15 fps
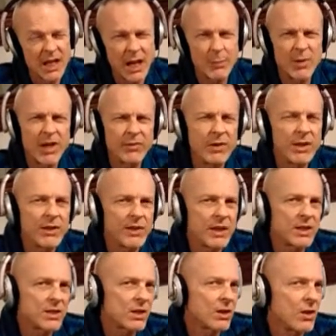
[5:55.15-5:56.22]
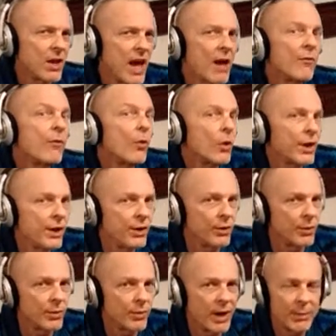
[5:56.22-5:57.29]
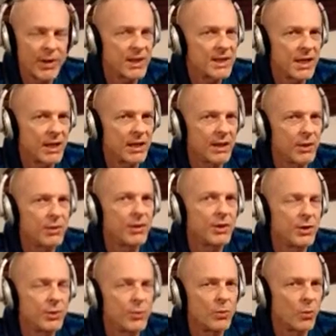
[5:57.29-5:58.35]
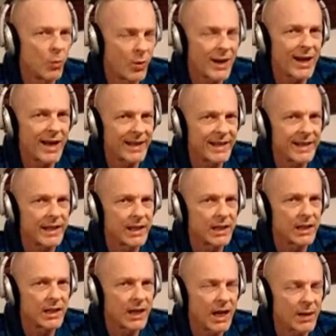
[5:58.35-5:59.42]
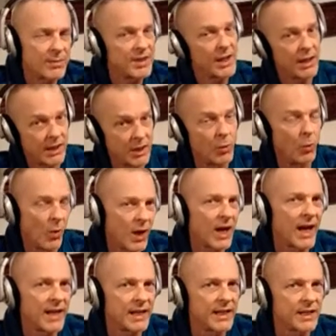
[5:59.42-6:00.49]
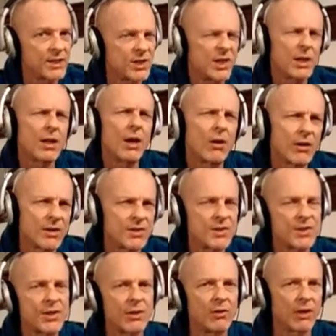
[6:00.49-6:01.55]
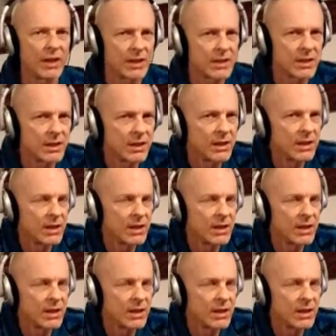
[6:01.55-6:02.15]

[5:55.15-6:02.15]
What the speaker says: I'm giving you things to look at for you. I'm not telling you to do what I did. I'm telling you what I did so you can go consider it.